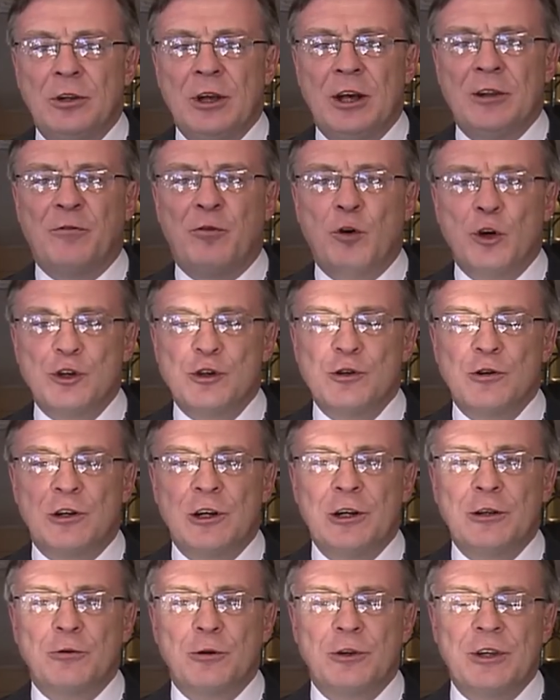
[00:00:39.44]

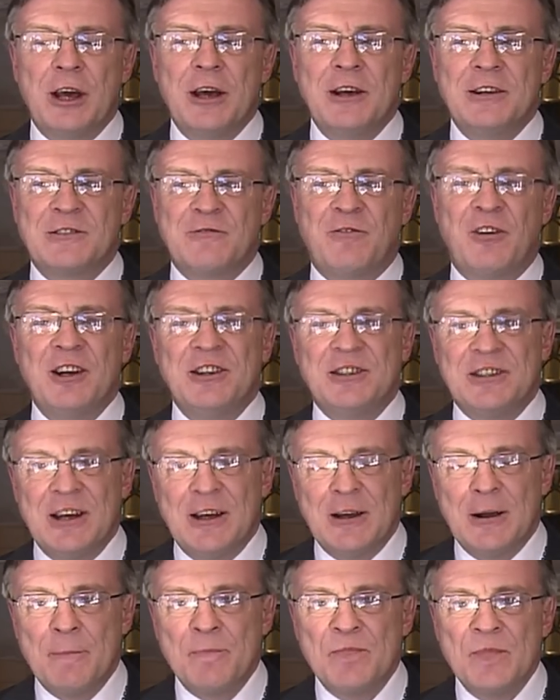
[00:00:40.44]
unfortunately today is
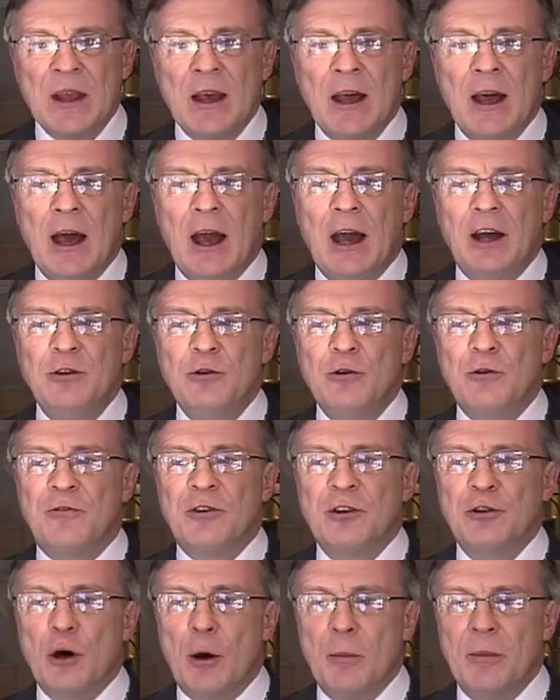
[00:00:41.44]
facing a new
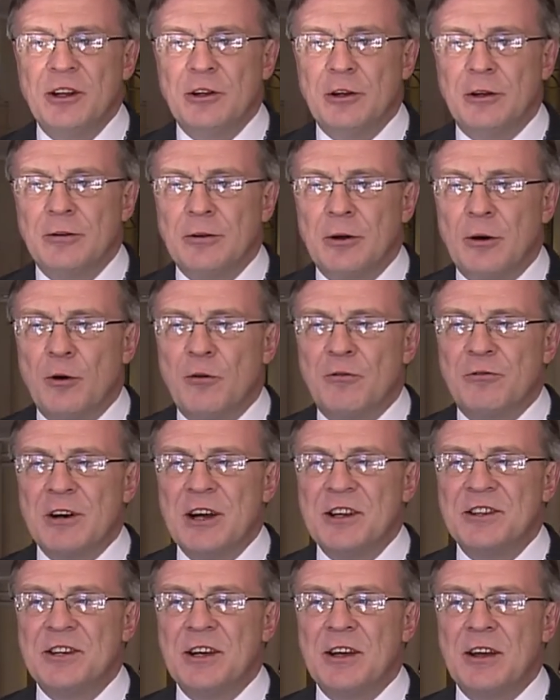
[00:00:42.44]
phenomenon of
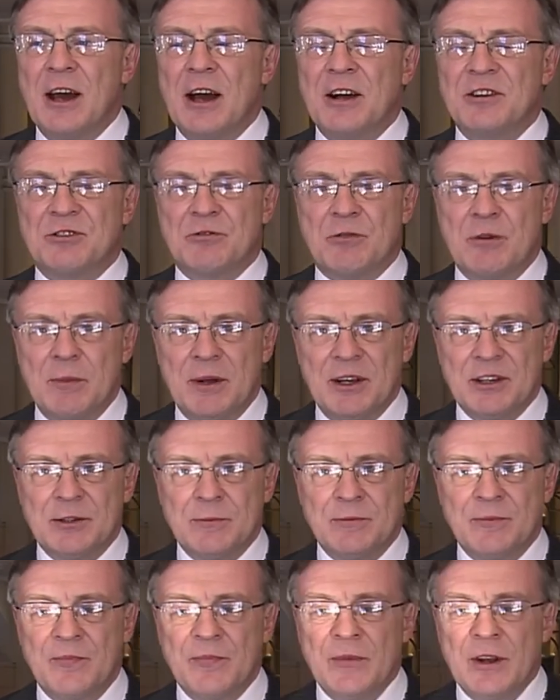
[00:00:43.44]
raising
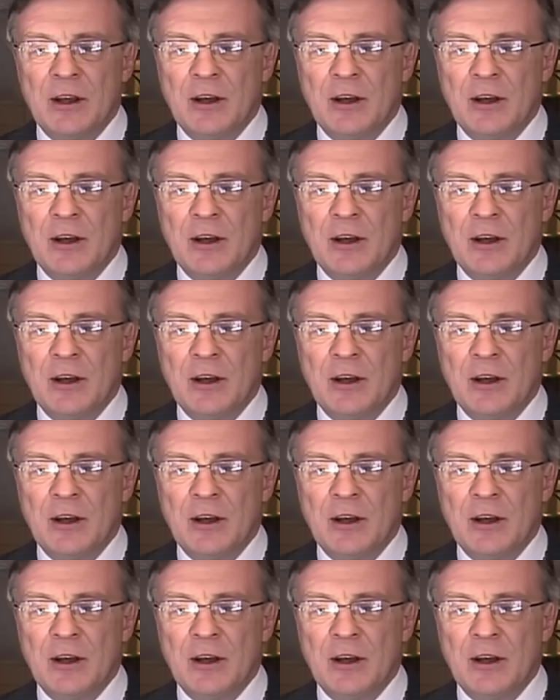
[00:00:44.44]
extremism.